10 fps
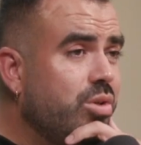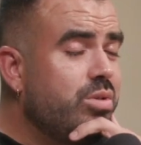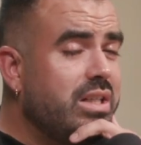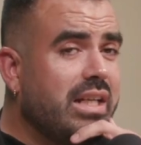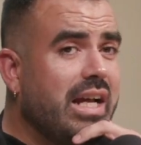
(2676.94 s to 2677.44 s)

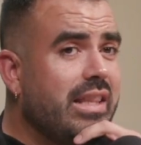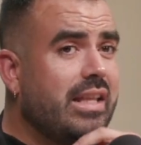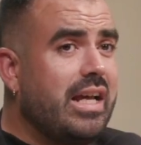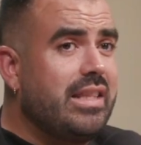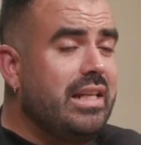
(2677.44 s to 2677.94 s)
Totally.
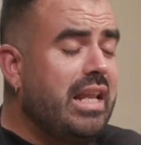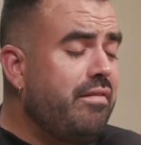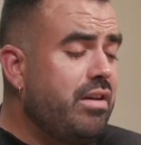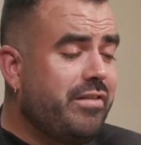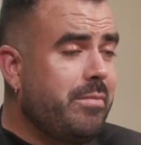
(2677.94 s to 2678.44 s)
And the
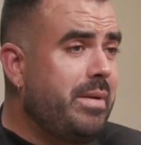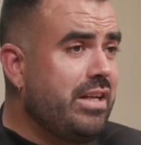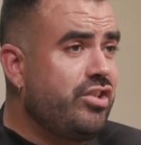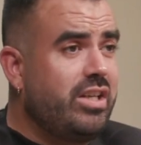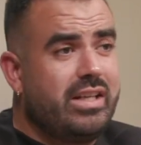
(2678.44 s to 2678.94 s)
level of
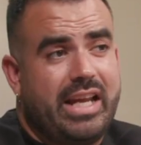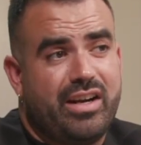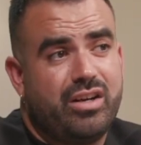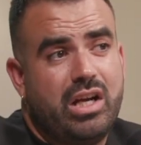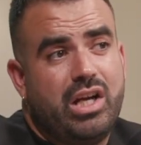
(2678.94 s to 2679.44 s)
compassion and
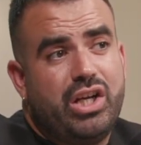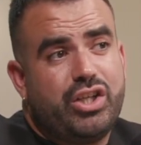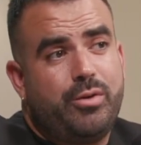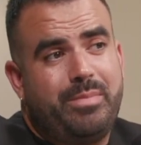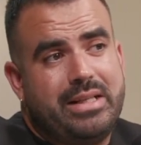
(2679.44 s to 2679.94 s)
care
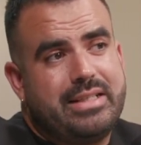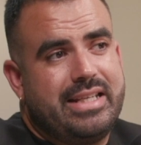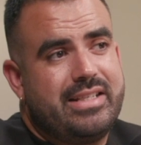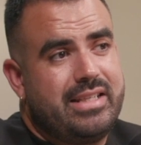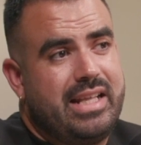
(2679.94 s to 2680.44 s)
you build
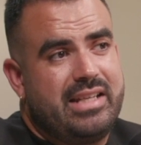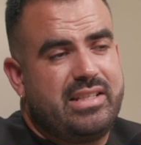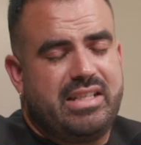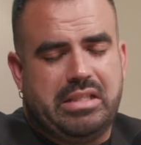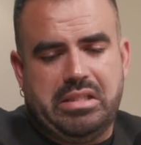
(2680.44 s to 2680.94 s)
into
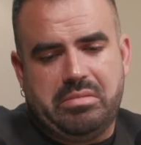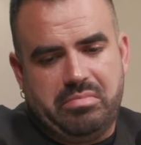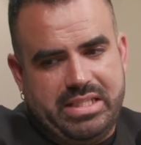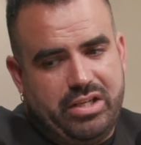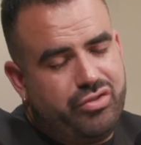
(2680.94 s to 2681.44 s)
that is
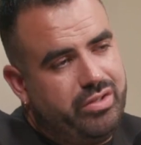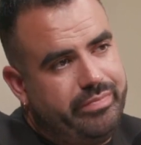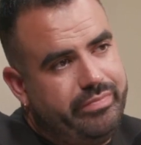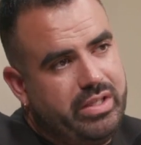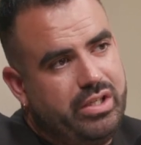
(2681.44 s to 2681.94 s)
central,
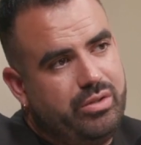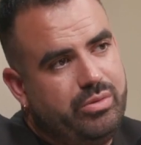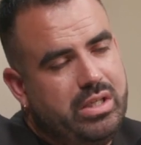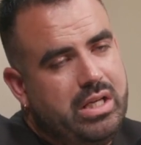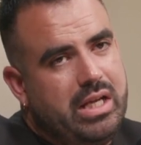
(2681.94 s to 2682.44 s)
mm-hmm. you
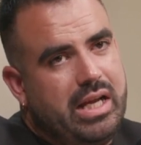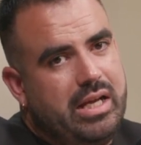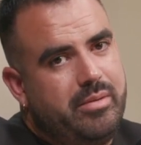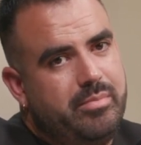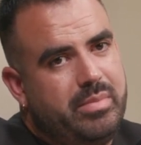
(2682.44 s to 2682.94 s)
know,
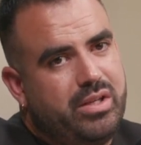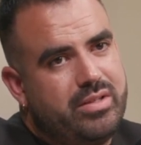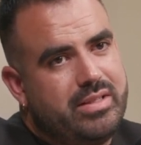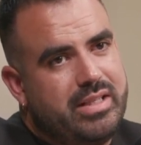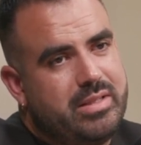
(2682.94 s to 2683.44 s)
mm-hmm.
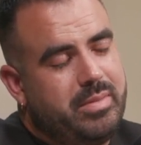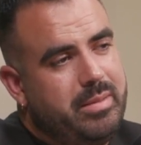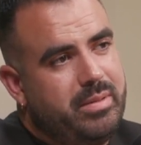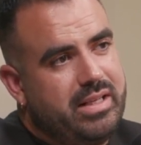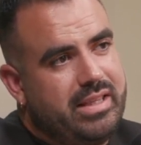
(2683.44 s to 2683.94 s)
Because it's
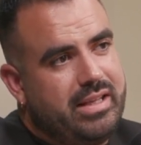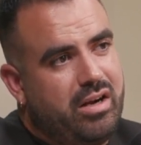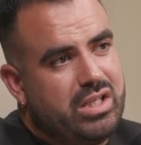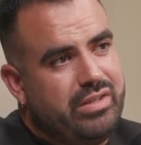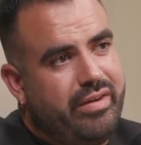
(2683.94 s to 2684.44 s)
people at the
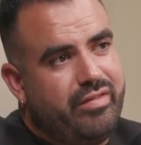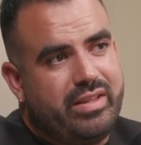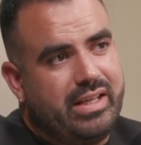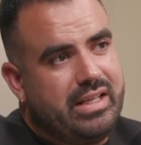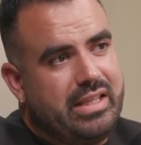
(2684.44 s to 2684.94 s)
heart of
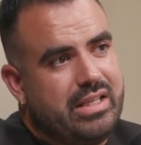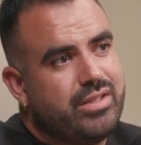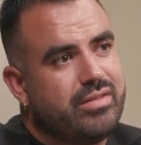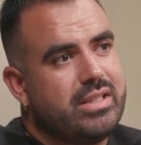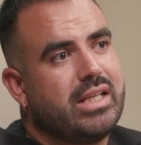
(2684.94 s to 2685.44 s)
everything at the
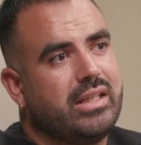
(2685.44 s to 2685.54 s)
end of the